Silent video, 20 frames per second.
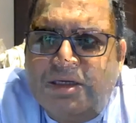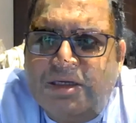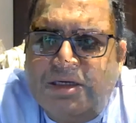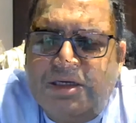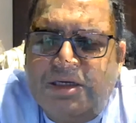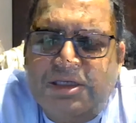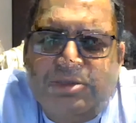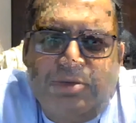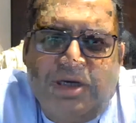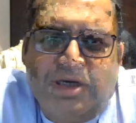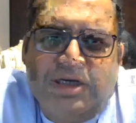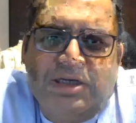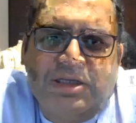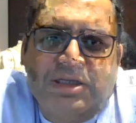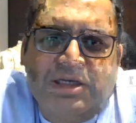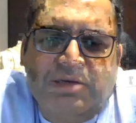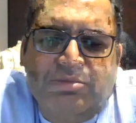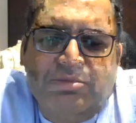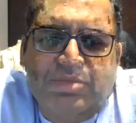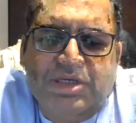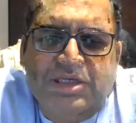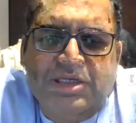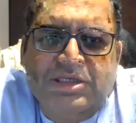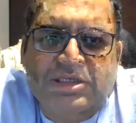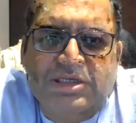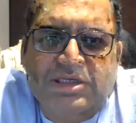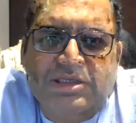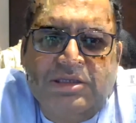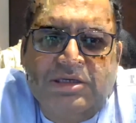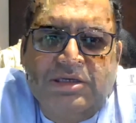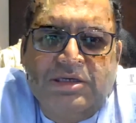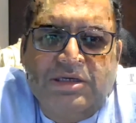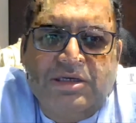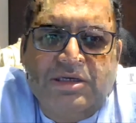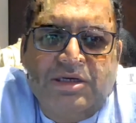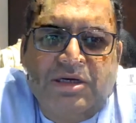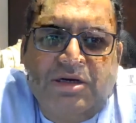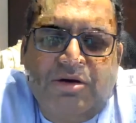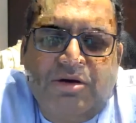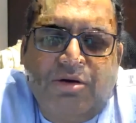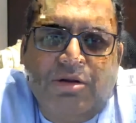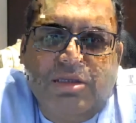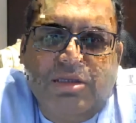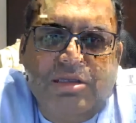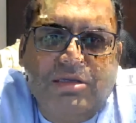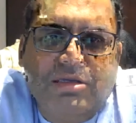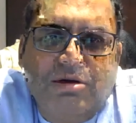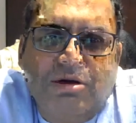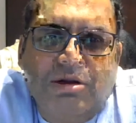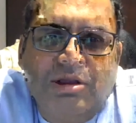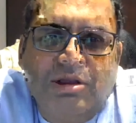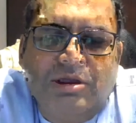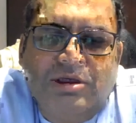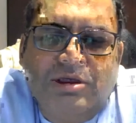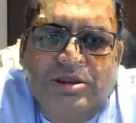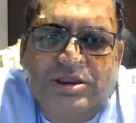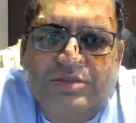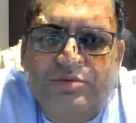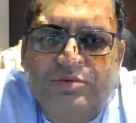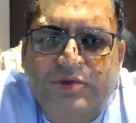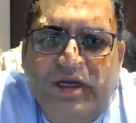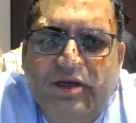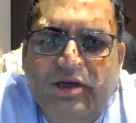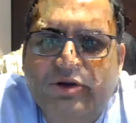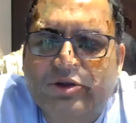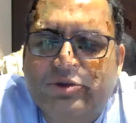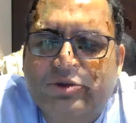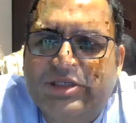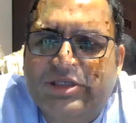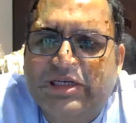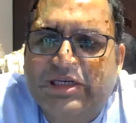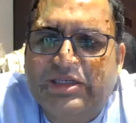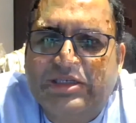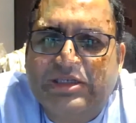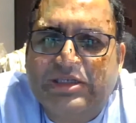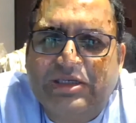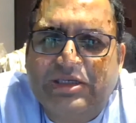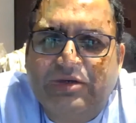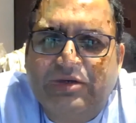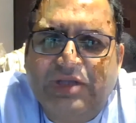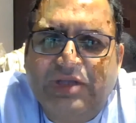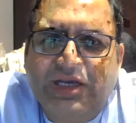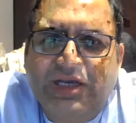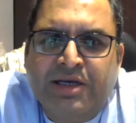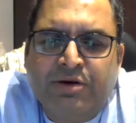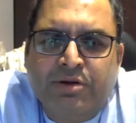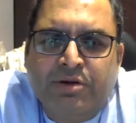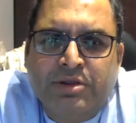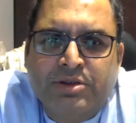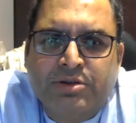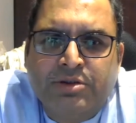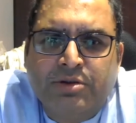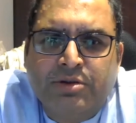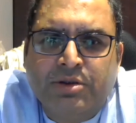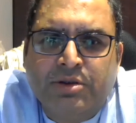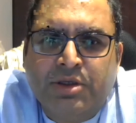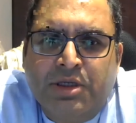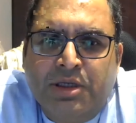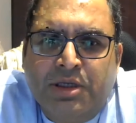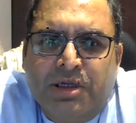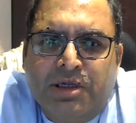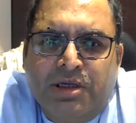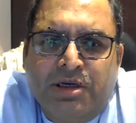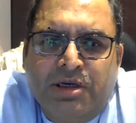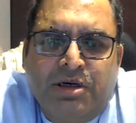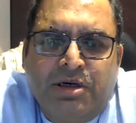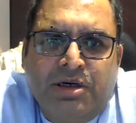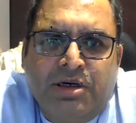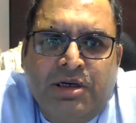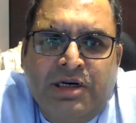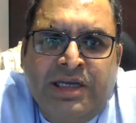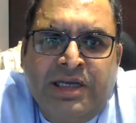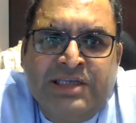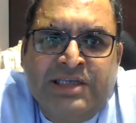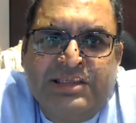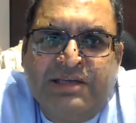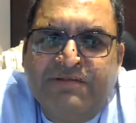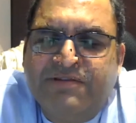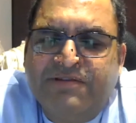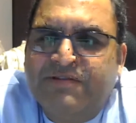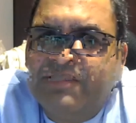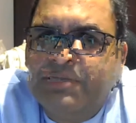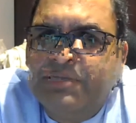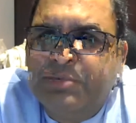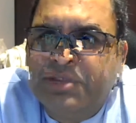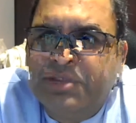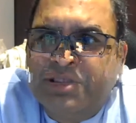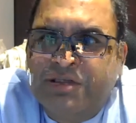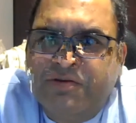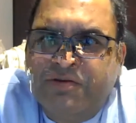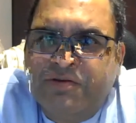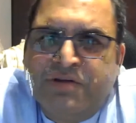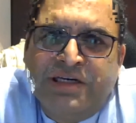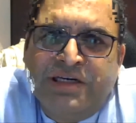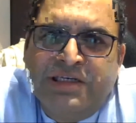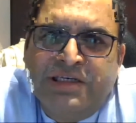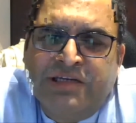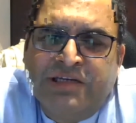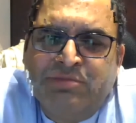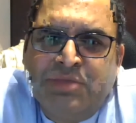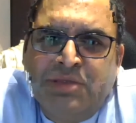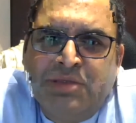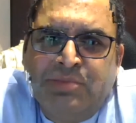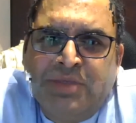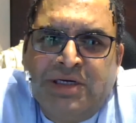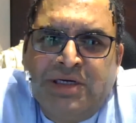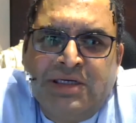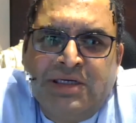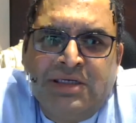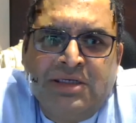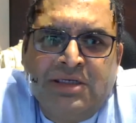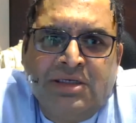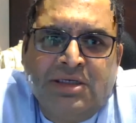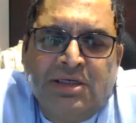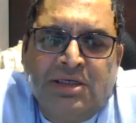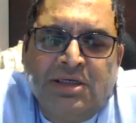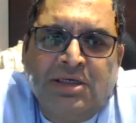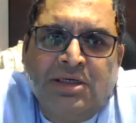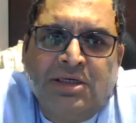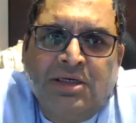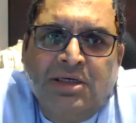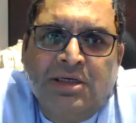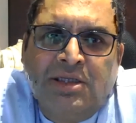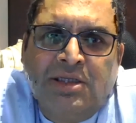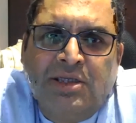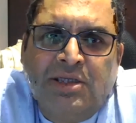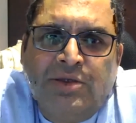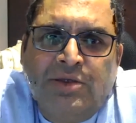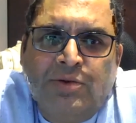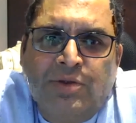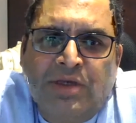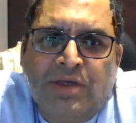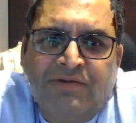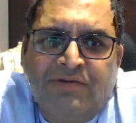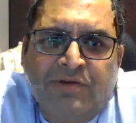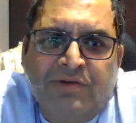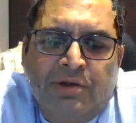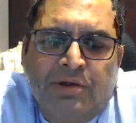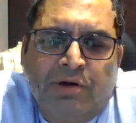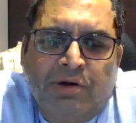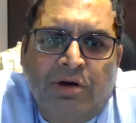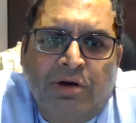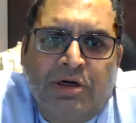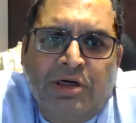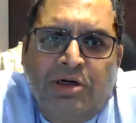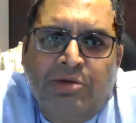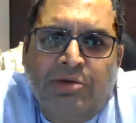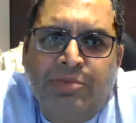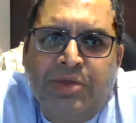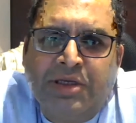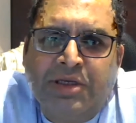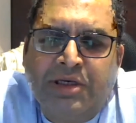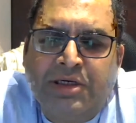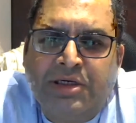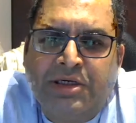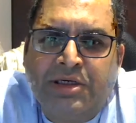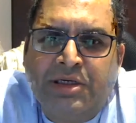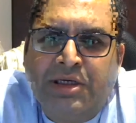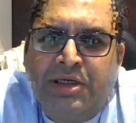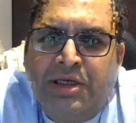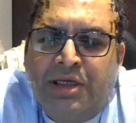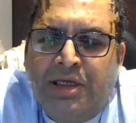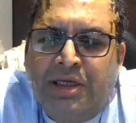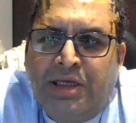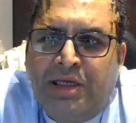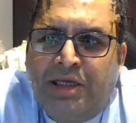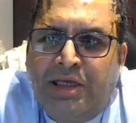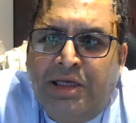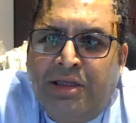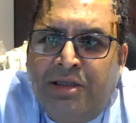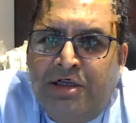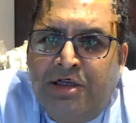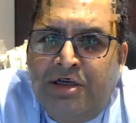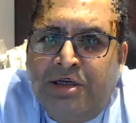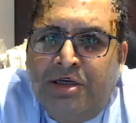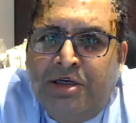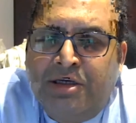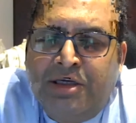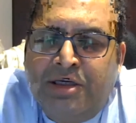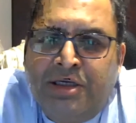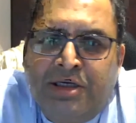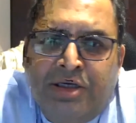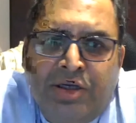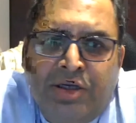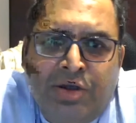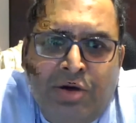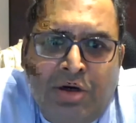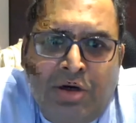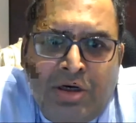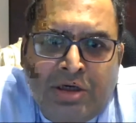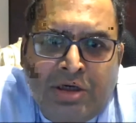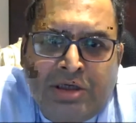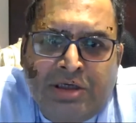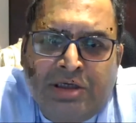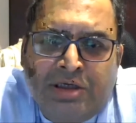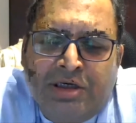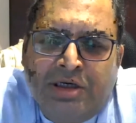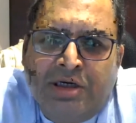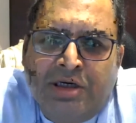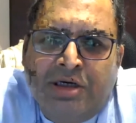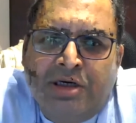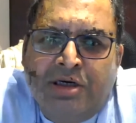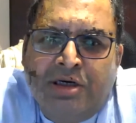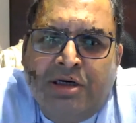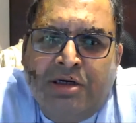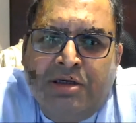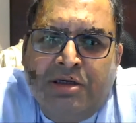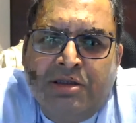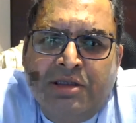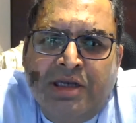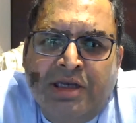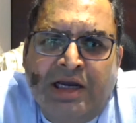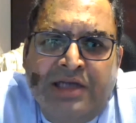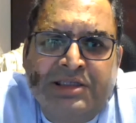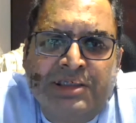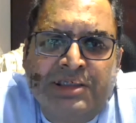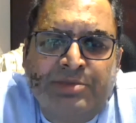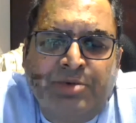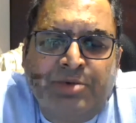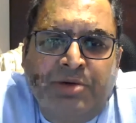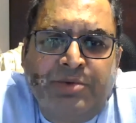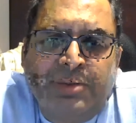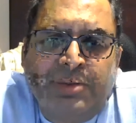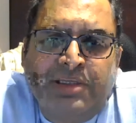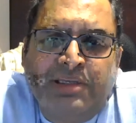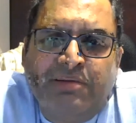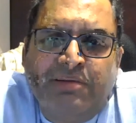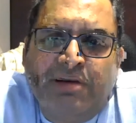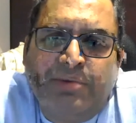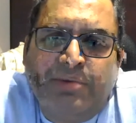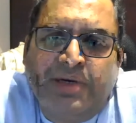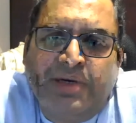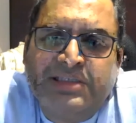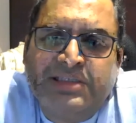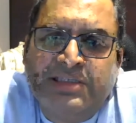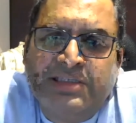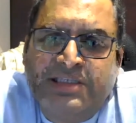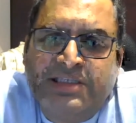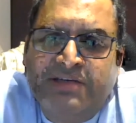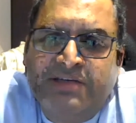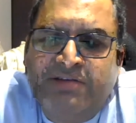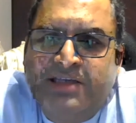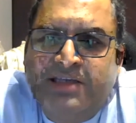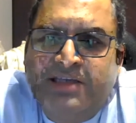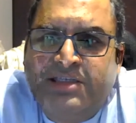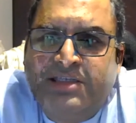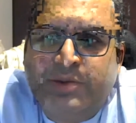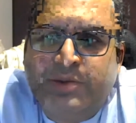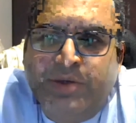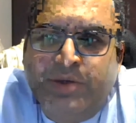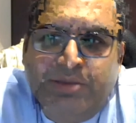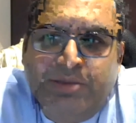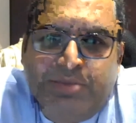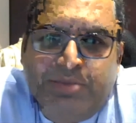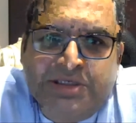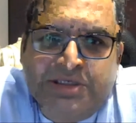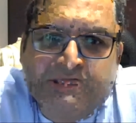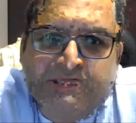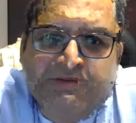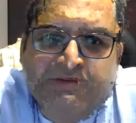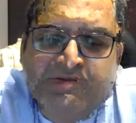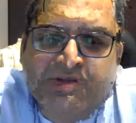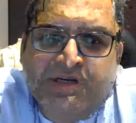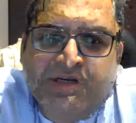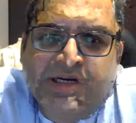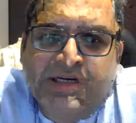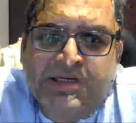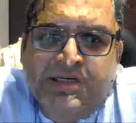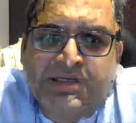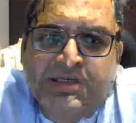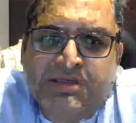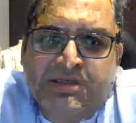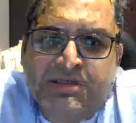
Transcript: despite the companies and all those values which exist out there also. Less than 50% of the rents have been paid in the UK for the lockdown period. In New York, the largest property developer has received less than 20% of the rent